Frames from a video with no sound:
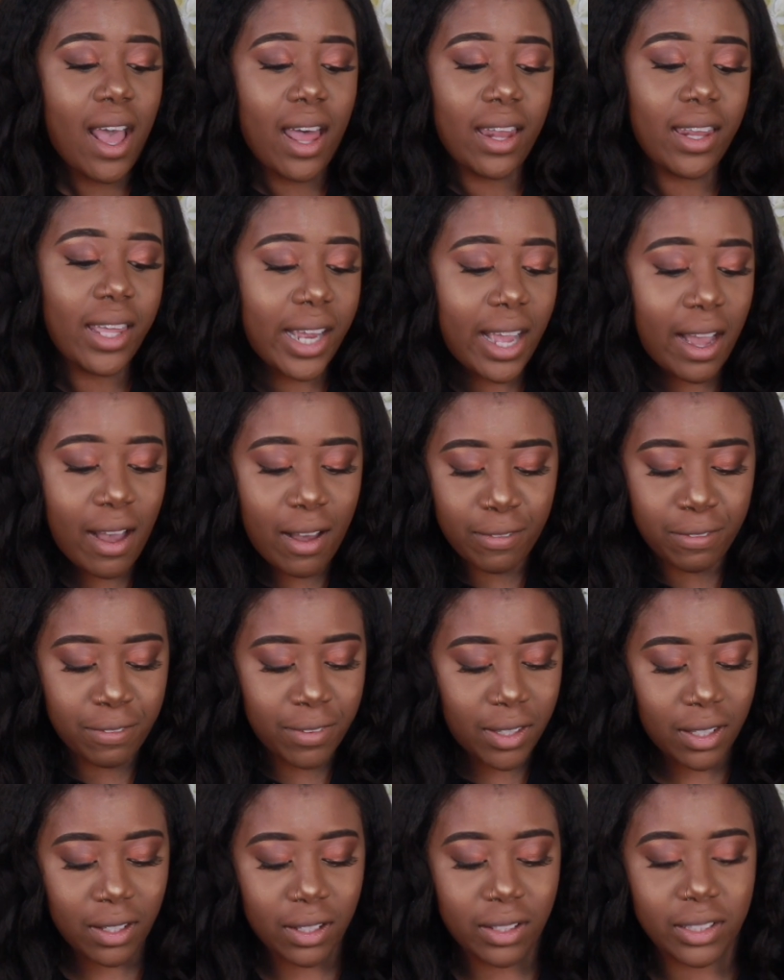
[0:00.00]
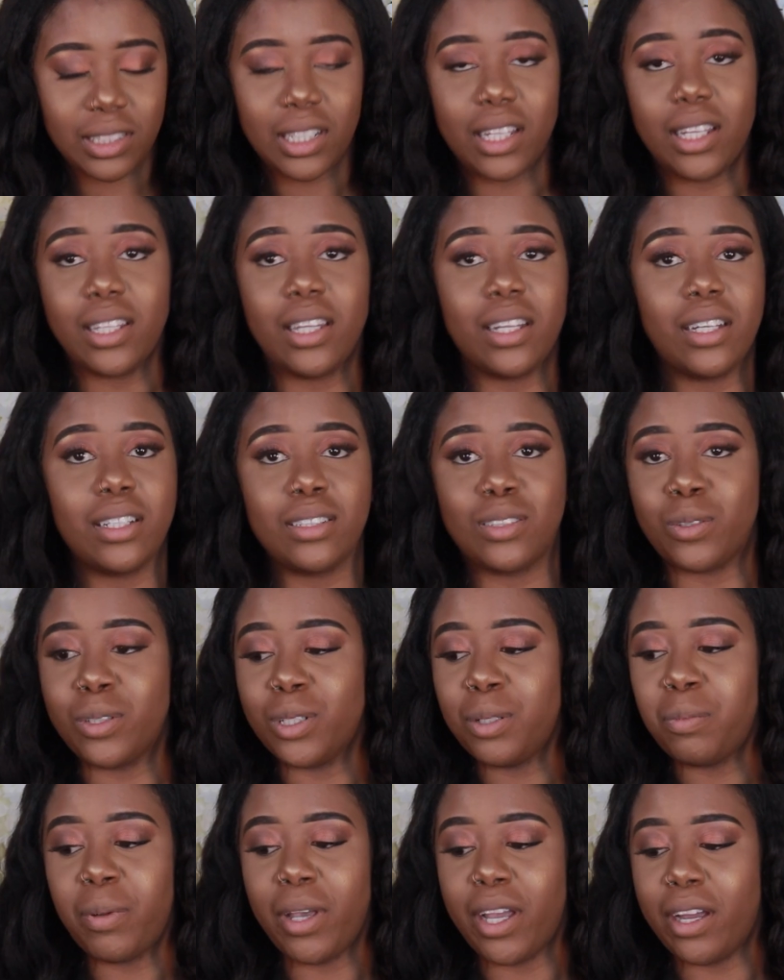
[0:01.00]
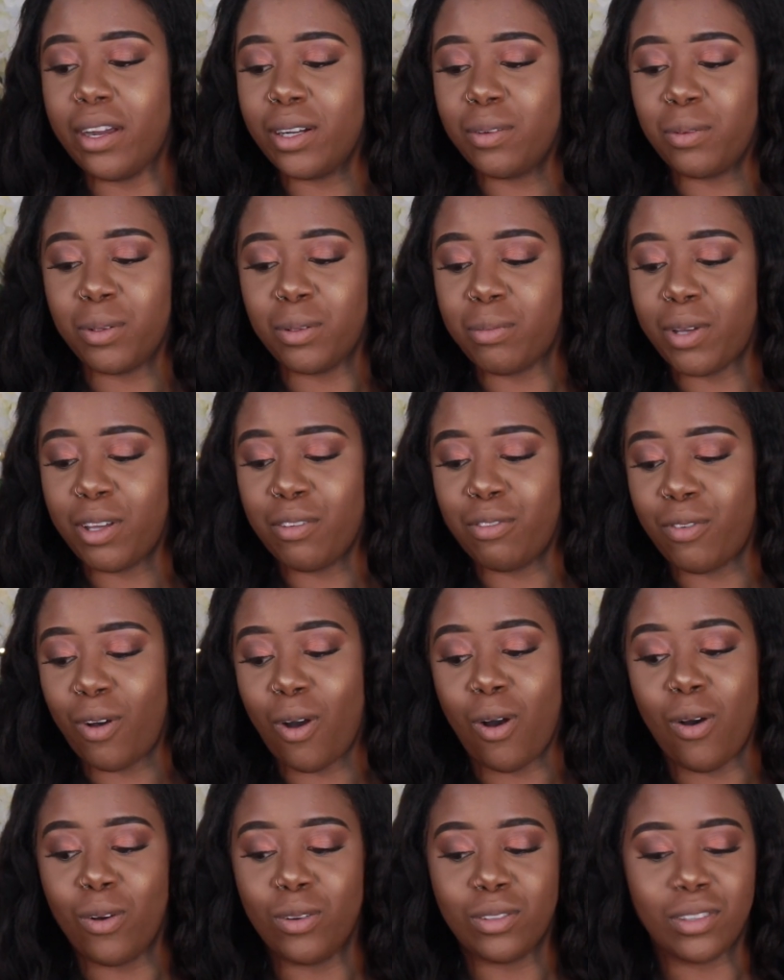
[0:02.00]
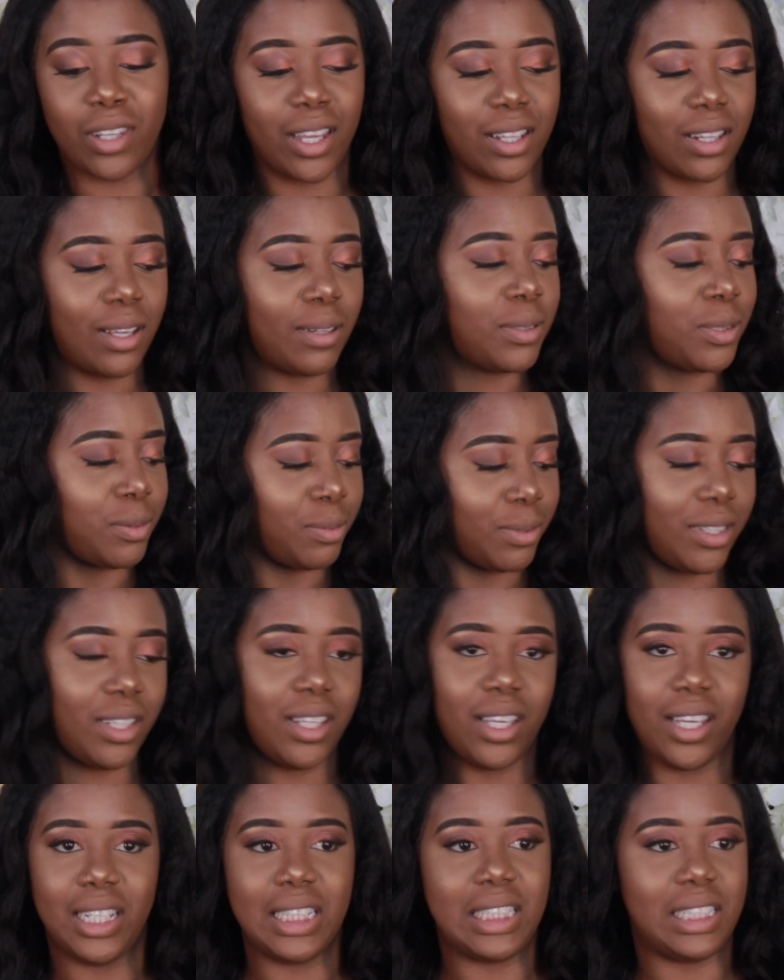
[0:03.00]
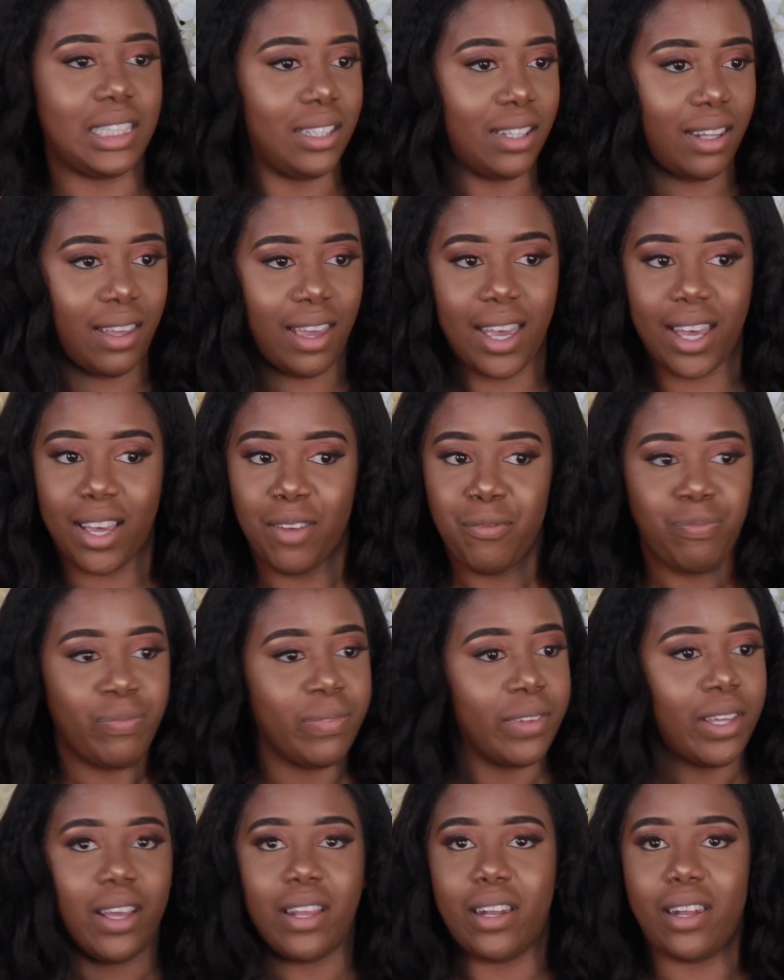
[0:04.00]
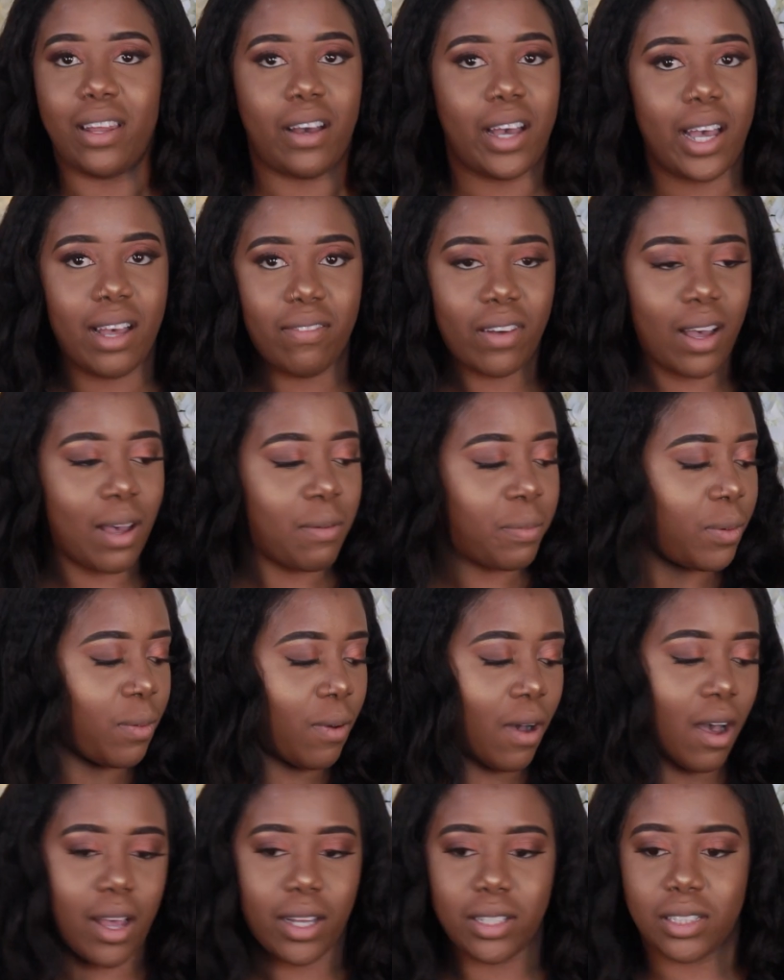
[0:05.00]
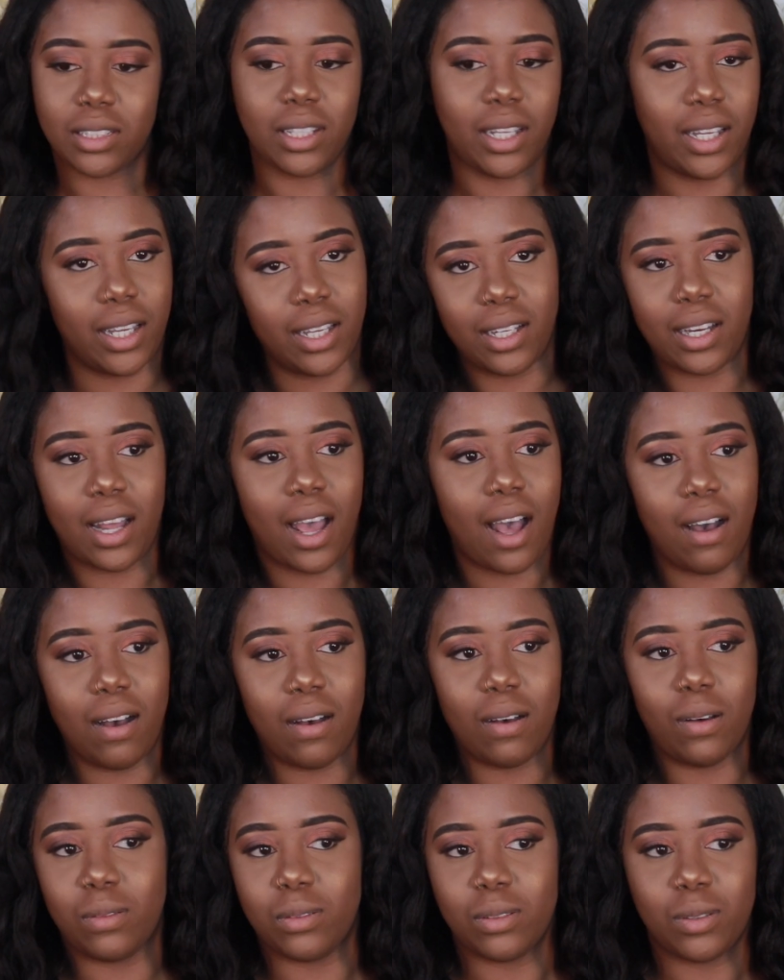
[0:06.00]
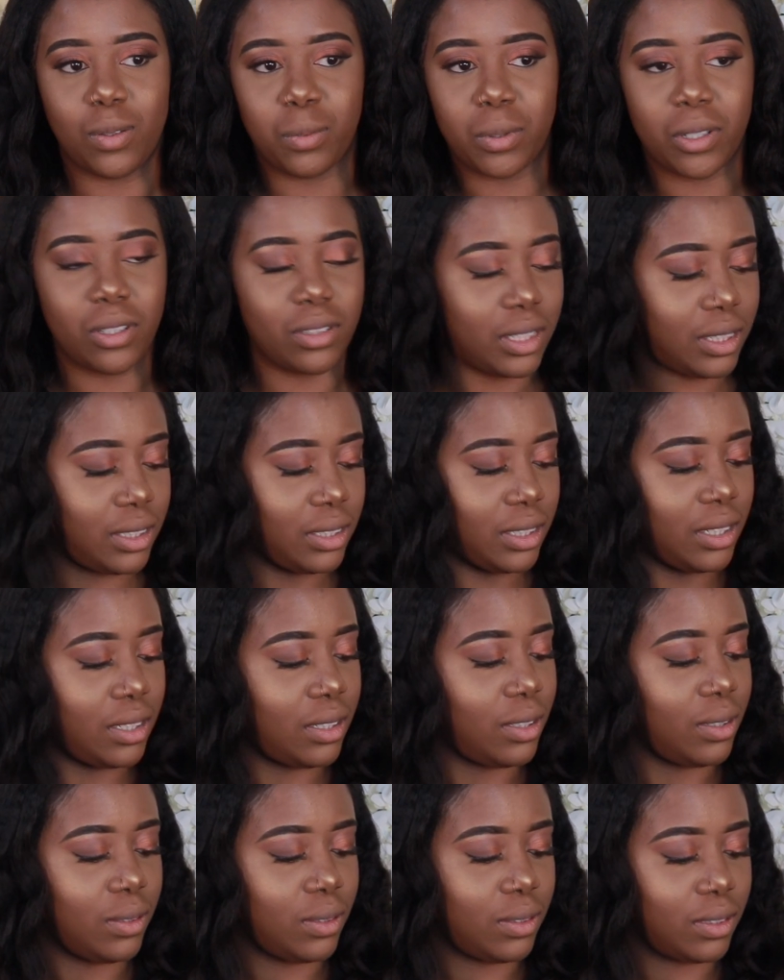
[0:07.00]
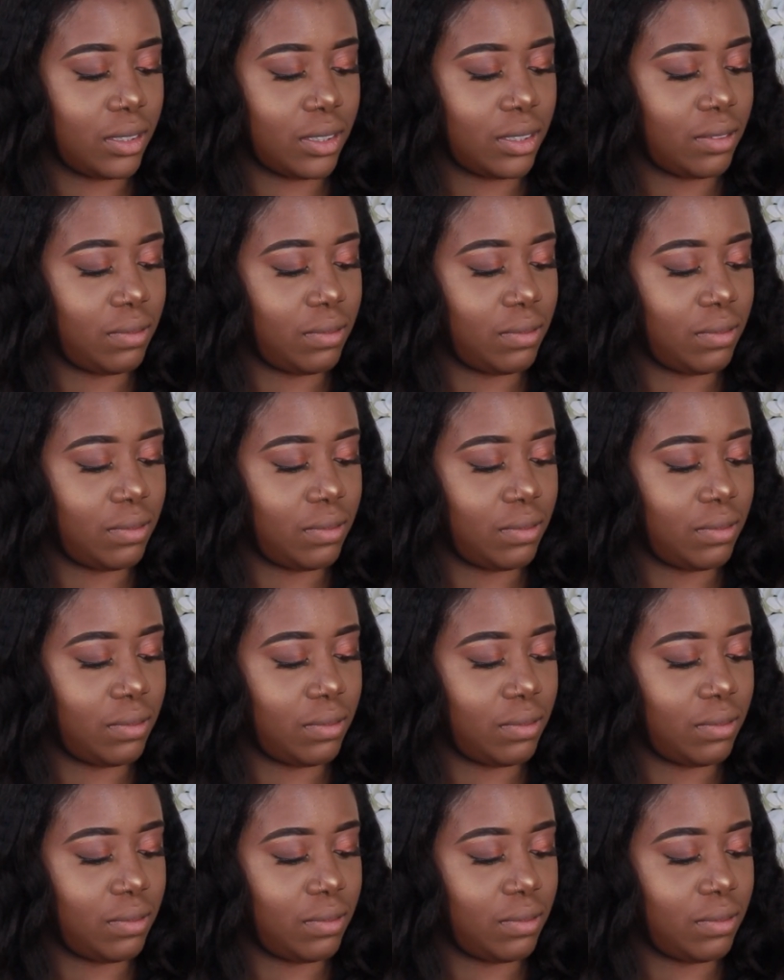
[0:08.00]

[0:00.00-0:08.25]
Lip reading: I like how it feels. I like that it's already paired with my phone. Like that was really easy. Like now I have an Apple Watch. Like now the world continues.